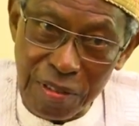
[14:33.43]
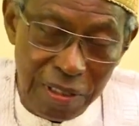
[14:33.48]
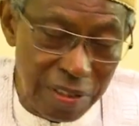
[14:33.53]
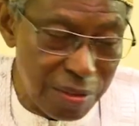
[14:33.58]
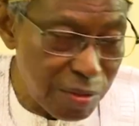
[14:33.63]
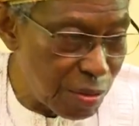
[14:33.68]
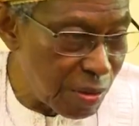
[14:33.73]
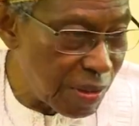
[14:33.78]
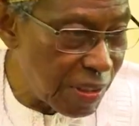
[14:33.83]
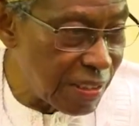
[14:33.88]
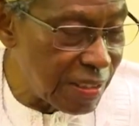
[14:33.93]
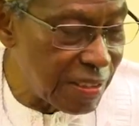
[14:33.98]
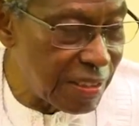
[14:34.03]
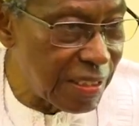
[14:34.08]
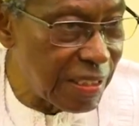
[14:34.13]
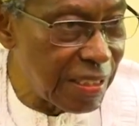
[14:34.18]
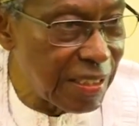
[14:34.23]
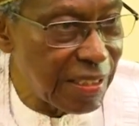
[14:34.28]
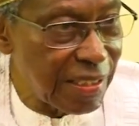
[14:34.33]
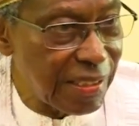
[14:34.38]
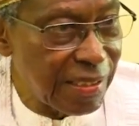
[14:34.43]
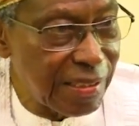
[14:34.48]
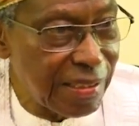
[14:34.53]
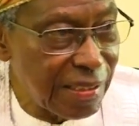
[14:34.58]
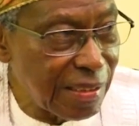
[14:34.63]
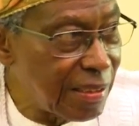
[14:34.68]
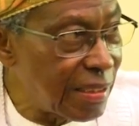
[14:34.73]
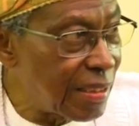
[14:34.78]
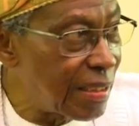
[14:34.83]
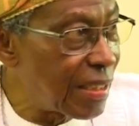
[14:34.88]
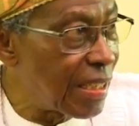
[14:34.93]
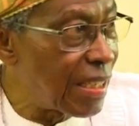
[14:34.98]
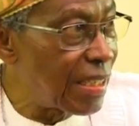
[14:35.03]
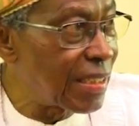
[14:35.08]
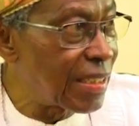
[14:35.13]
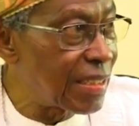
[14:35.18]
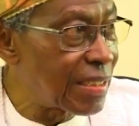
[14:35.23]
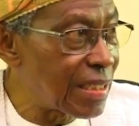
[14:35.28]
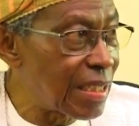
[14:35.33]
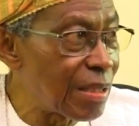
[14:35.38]
As you can see in
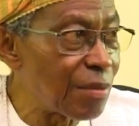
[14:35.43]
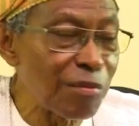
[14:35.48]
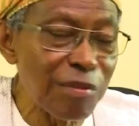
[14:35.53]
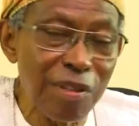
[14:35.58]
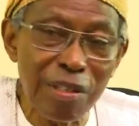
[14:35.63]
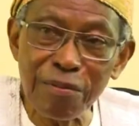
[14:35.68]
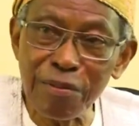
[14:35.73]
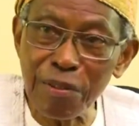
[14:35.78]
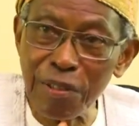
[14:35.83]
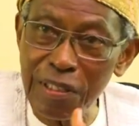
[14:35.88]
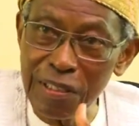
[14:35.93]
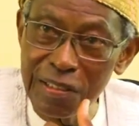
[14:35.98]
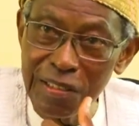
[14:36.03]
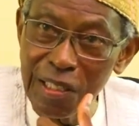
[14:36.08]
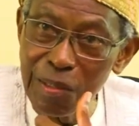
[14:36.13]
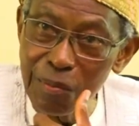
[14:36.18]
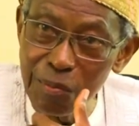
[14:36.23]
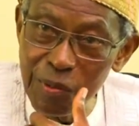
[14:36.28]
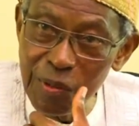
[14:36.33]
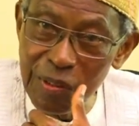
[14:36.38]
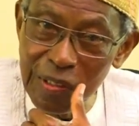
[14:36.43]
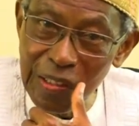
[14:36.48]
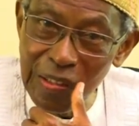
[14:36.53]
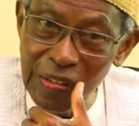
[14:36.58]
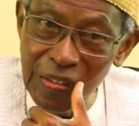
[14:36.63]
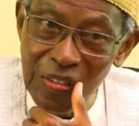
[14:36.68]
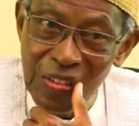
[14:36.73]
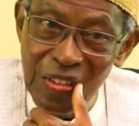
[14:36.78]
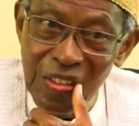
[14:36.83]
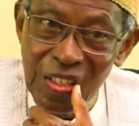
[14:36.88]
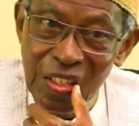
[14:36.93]
Lekki Scheme 1, for example, now,